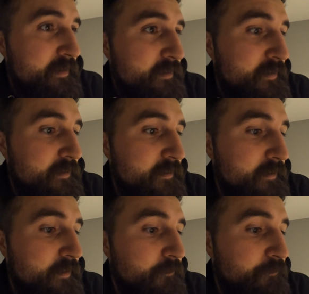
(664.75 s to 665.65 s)

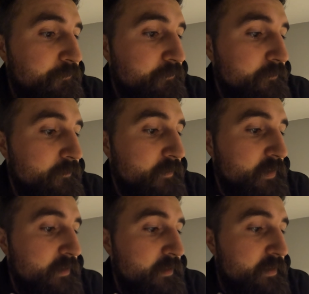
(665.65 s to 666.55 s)
So
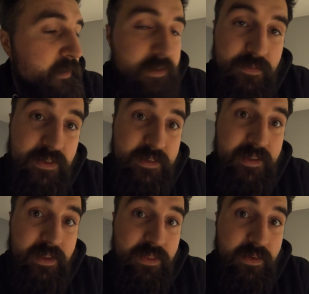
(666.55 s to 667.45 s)
if it's
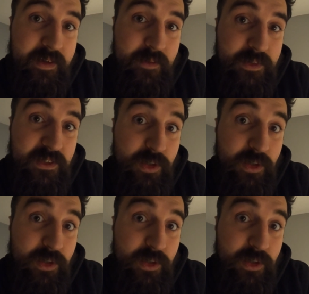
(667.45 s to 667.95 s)
sitting at 30 amps,